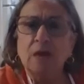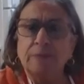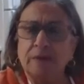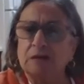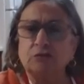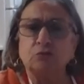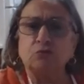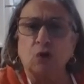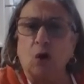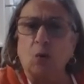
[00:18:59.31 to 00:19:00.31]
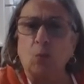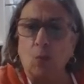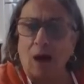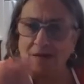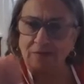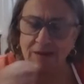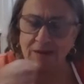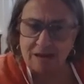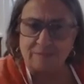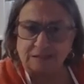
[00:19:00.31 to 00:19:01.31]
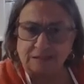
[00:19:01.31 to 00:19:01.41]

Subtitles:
because you don't want, like Amy